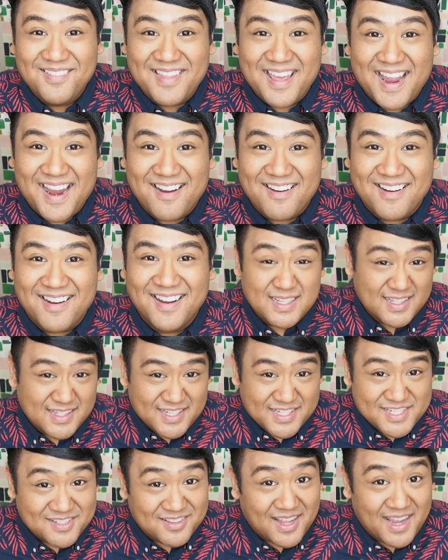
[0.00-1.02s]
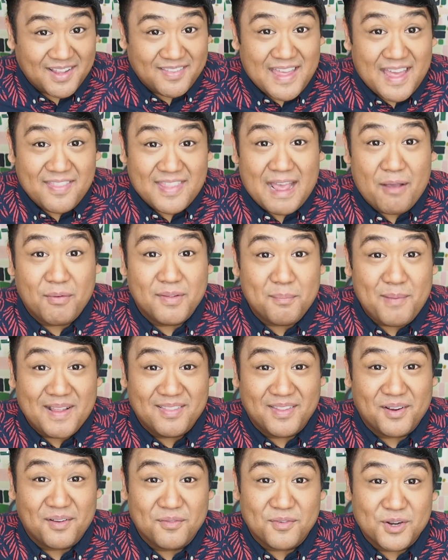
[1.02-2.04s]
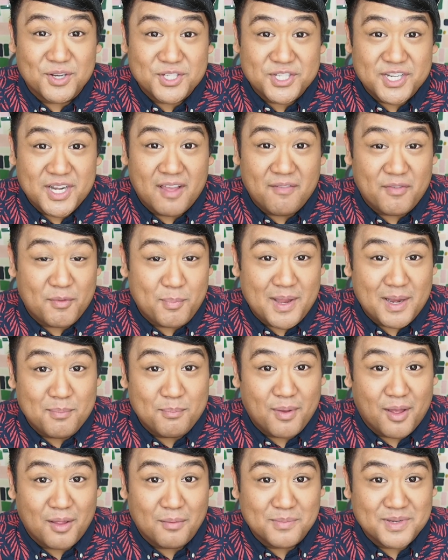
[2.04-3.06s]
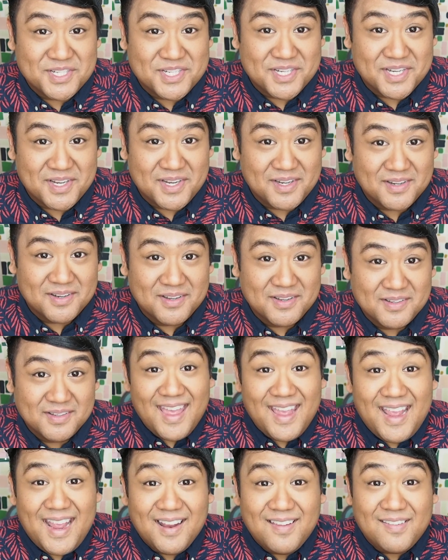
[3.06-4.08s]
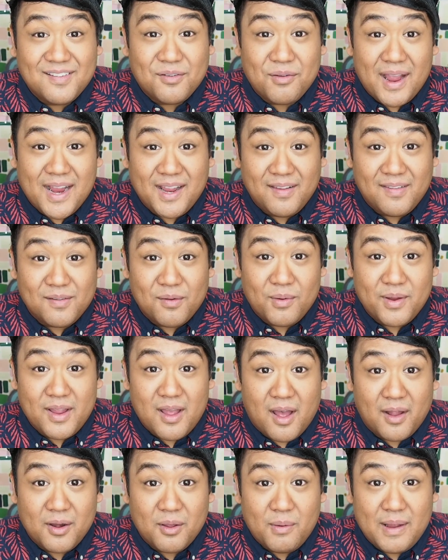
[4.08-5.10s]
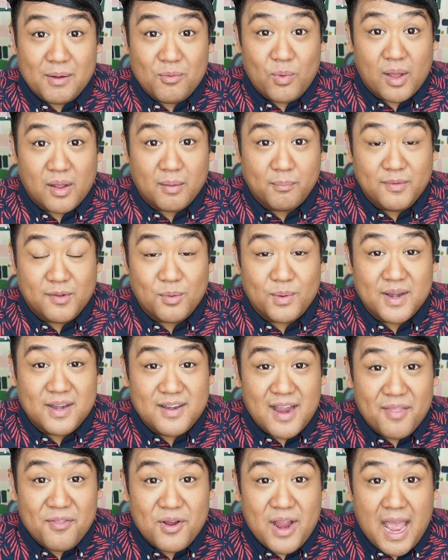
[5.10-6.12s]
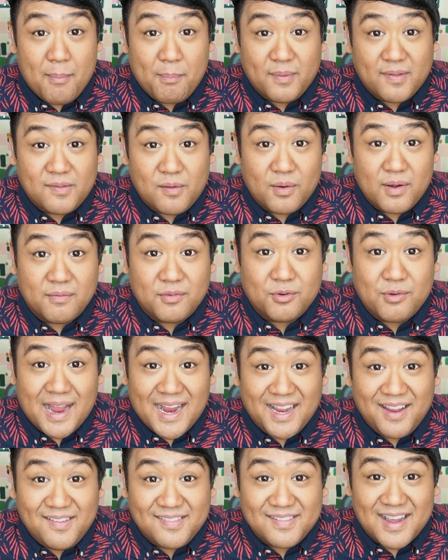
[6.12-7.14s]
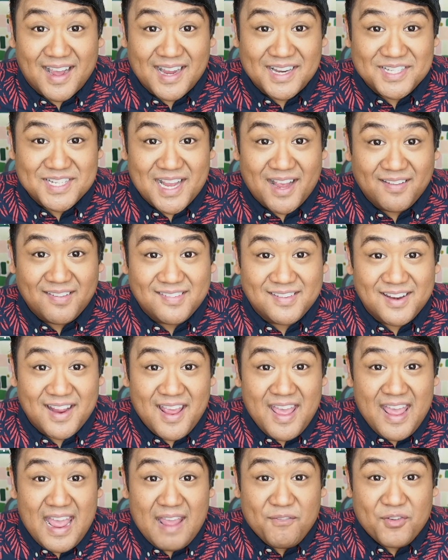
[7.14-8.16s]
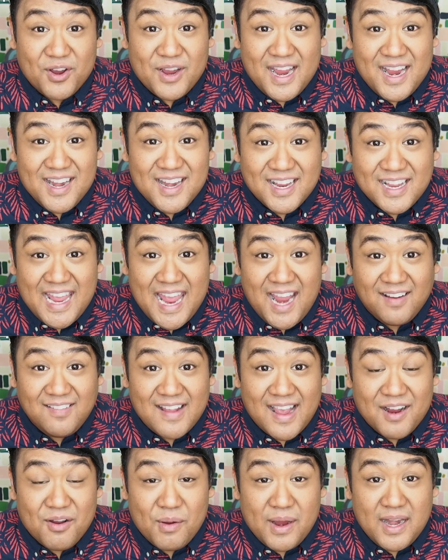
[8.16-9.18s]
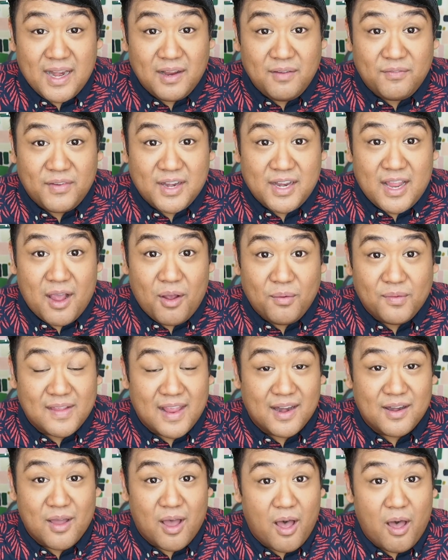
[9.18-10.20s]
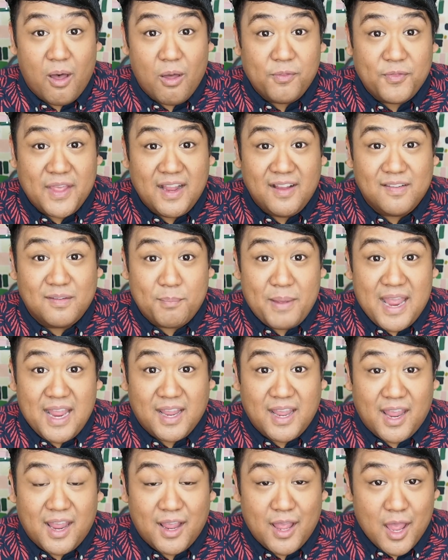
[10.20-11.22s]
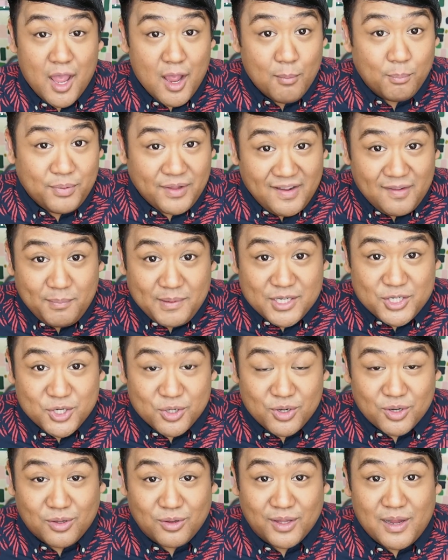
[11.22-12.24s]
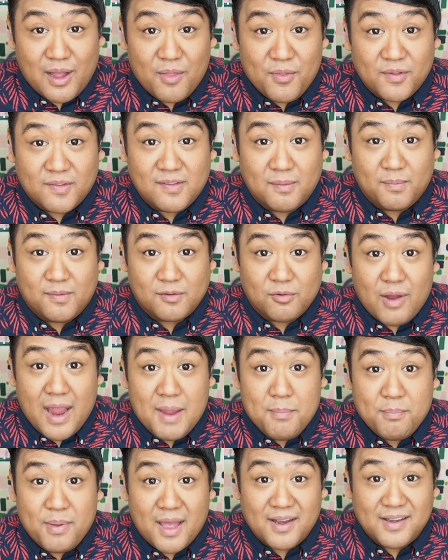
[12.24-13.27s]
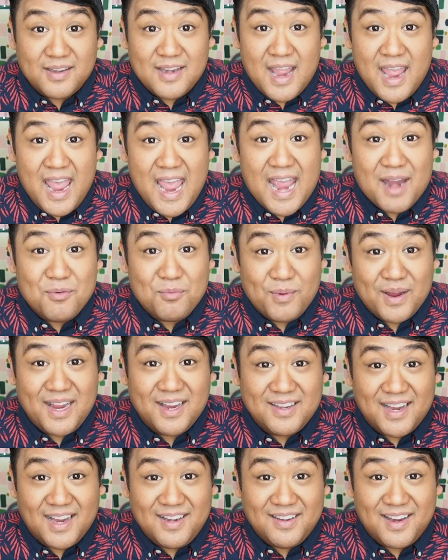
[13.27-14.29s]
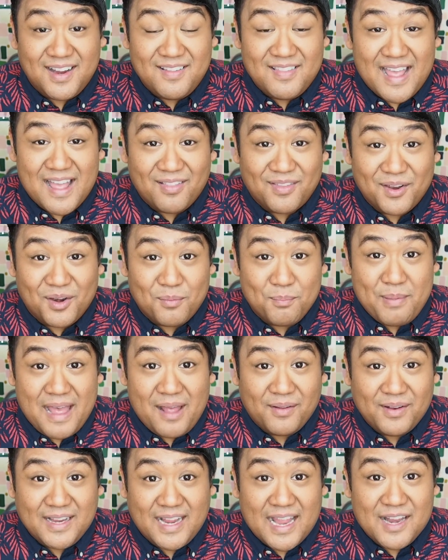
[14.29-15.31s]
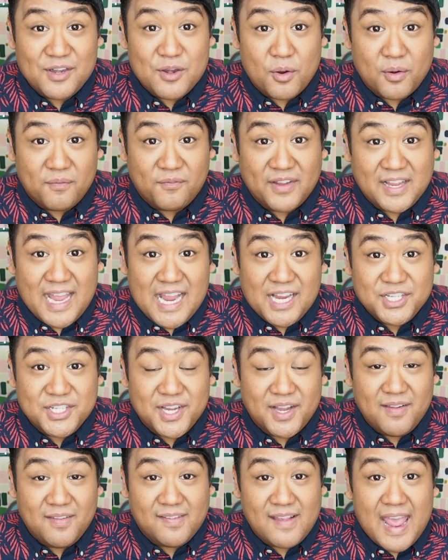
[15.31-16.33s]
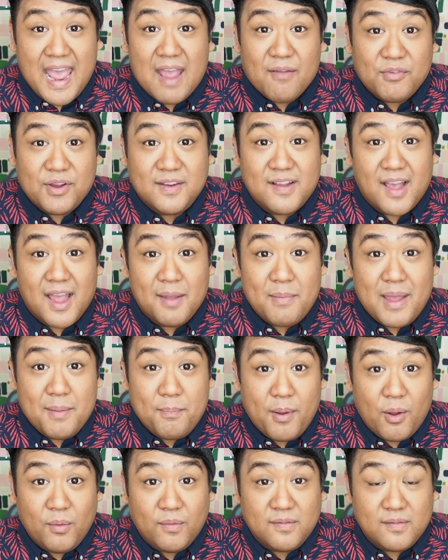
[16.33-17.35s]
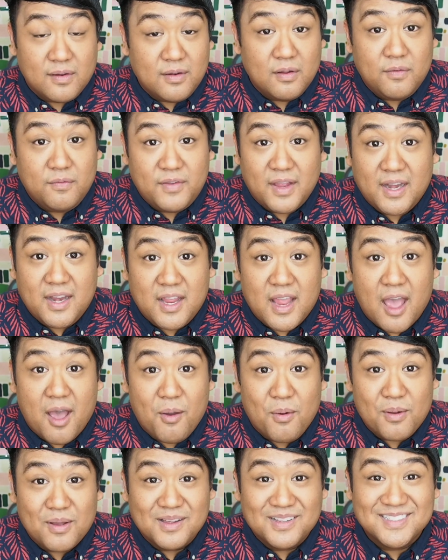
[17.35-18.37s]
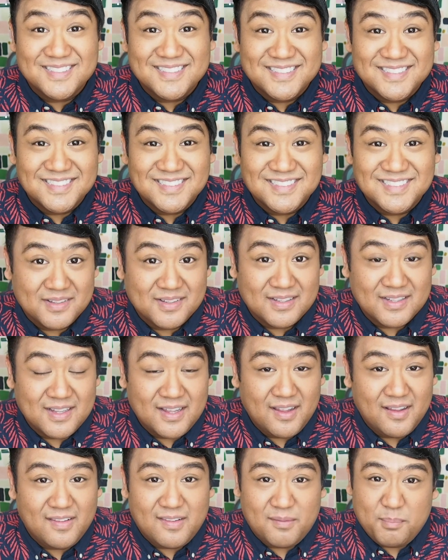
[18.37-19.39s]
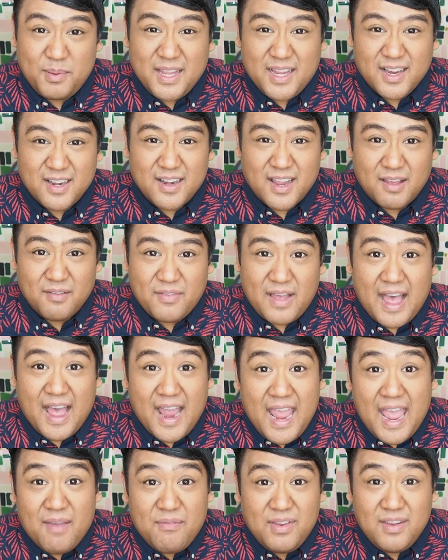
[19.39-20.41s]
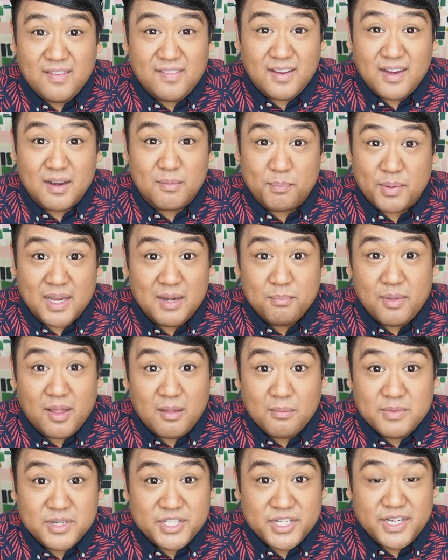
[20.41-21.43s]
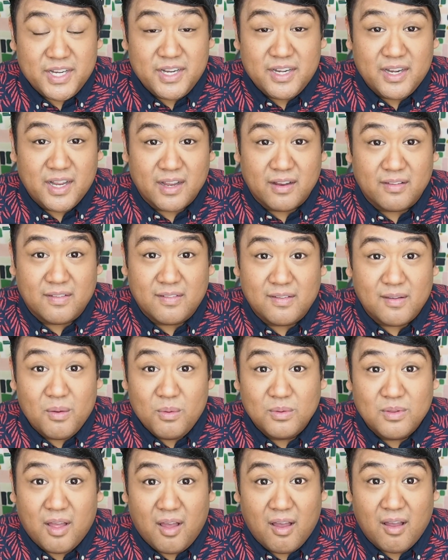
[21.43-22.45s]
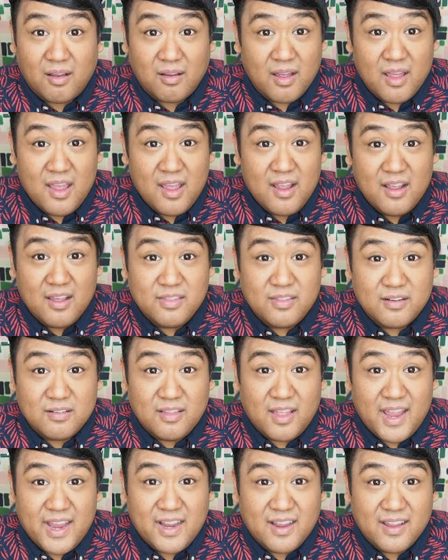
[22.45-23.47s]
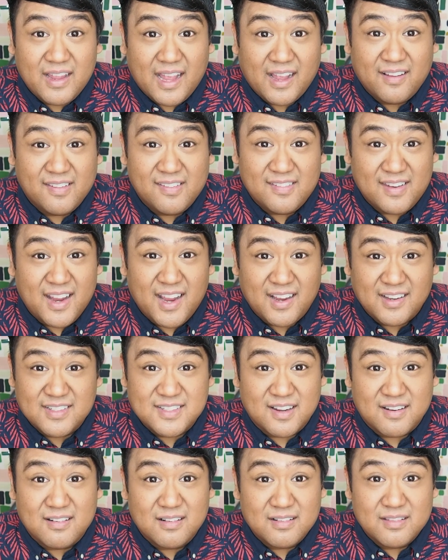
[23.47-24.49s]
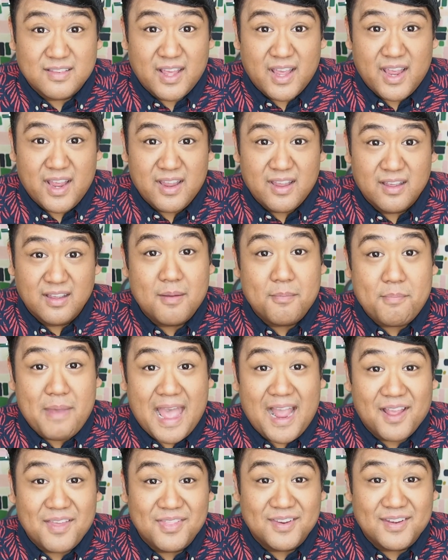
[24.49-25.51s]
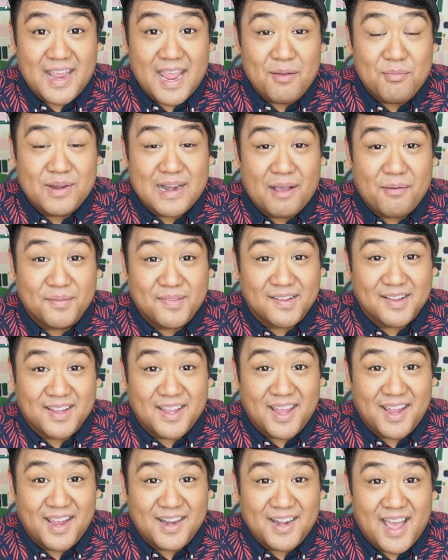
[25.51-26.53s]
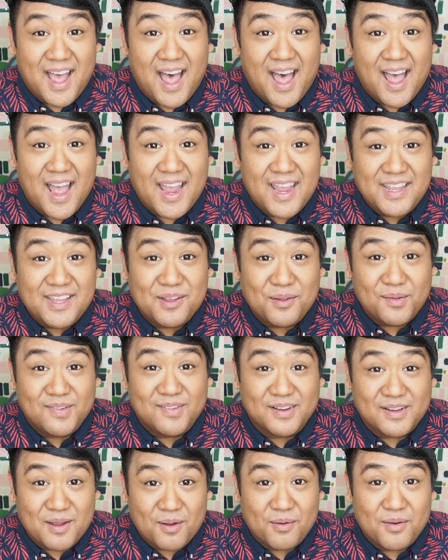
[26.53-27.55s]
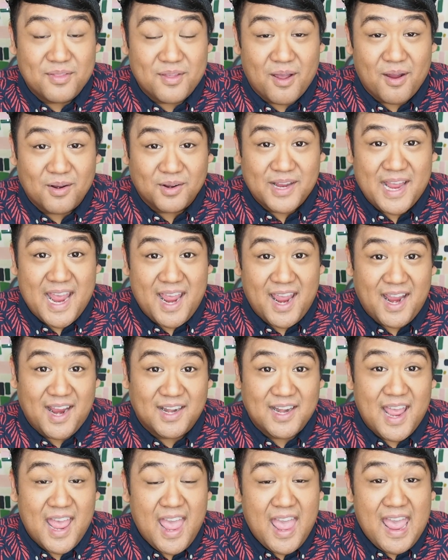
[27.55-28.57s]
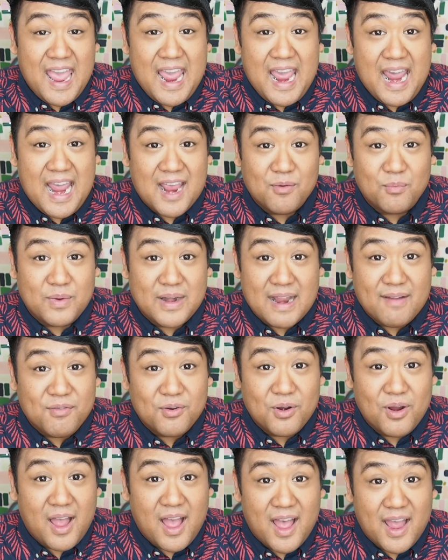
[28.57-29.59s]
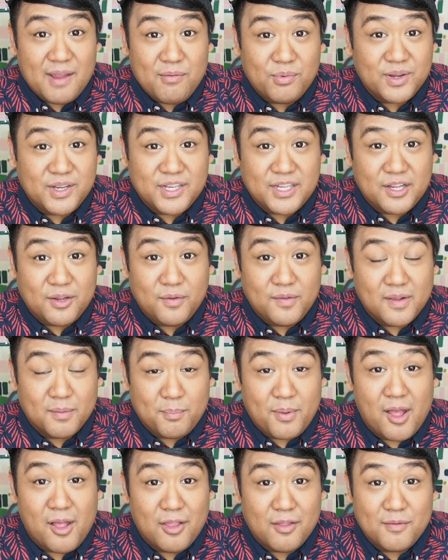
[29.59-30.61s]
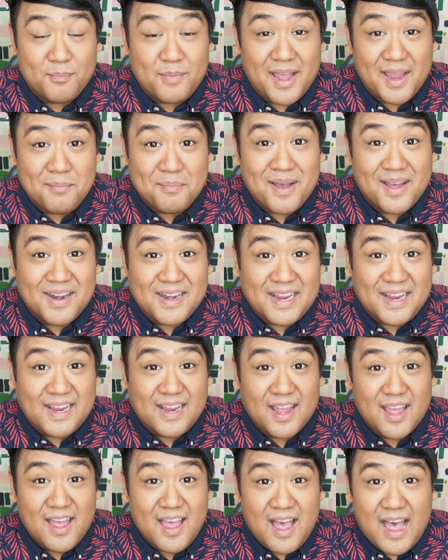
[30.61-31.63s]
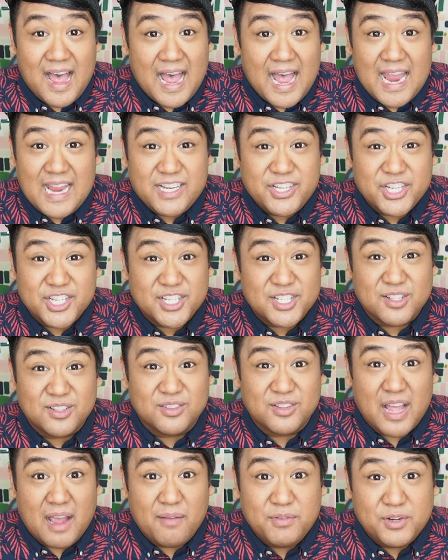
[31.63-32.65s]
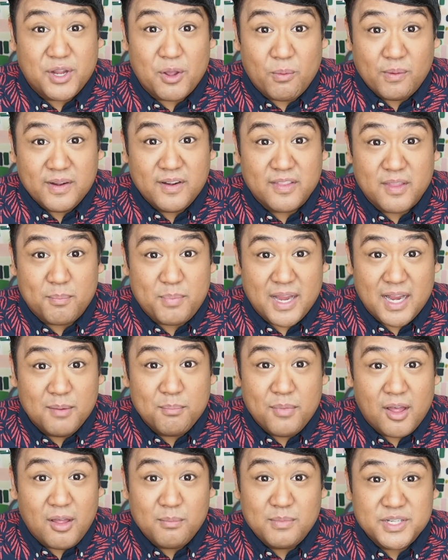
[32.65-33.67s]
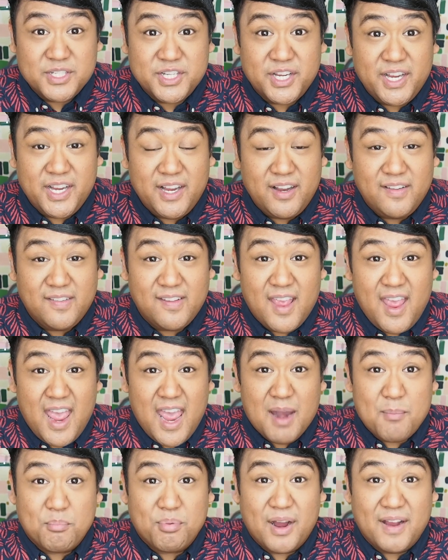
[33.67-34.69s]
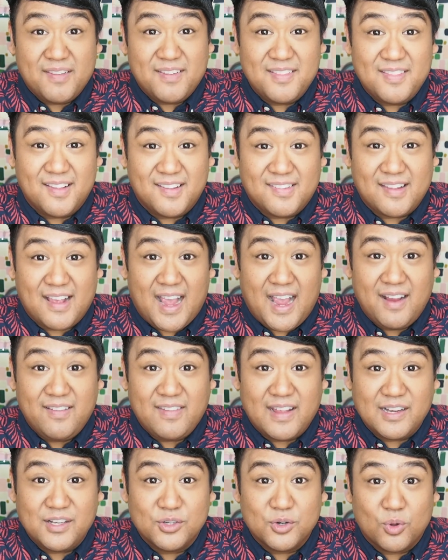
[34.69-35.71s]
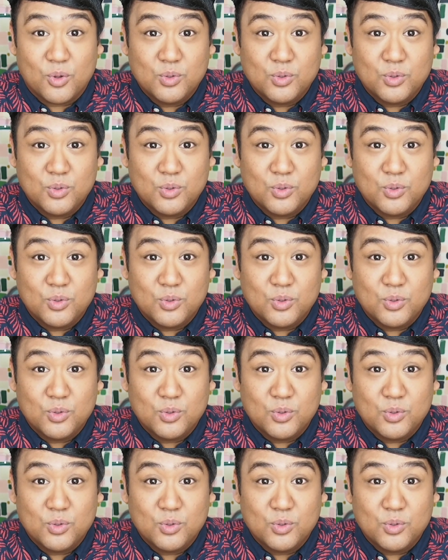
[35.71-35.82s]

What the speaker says: there. Did you like that? That was my little version of a pinball machine. It's Greggy Soriano and welcome to another episode of Greggy's Digest. If you're into cake decorating videos and all things baking, please be sure to click on the subscribe button and ring a ding ding that little bell to get notifications every time I post a new video. Speaking of, I haven't seen a pinball machine in so long. They're like extinct, aren't they? Back in the day when I was a kid, I used to go to the arcade, and whenever I would use up all of my money, I just loved going to the pinball machines and pressing the sides and